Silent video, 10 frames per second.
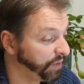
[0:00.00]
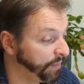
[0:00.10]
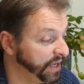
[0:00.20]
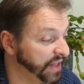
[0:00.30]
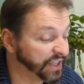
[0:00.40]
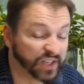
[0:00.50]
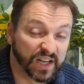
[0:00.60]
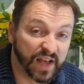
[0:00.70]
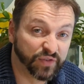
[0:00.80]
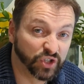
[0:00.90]
I mean, that's
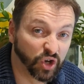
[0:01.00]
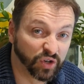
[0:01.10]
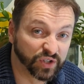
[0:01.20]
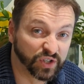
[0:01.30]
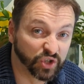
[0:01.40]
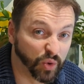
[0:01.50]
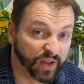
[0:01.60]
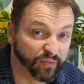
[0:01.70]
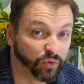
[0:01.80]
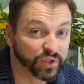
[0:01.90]

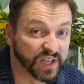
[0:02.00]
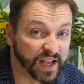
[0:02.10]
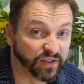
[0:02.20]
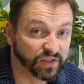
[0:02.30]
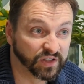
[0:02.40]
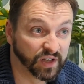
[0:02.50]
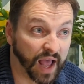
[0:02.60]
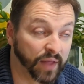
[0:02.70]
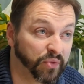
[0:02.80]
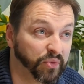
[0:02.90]
$11.24,
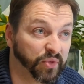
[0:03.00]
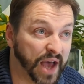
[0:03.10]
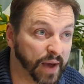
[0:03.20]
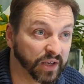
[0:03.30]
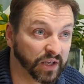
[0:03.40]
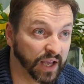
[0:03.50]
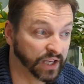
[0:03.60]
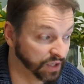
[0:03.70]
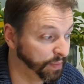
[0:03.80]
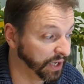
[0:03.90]
and that
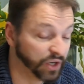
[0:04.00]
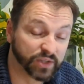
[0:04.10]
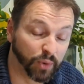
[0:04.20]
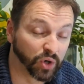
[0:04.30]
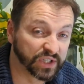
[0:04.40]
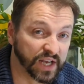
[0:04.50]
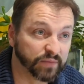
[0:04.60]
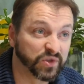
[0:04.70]
is a beginner's box set.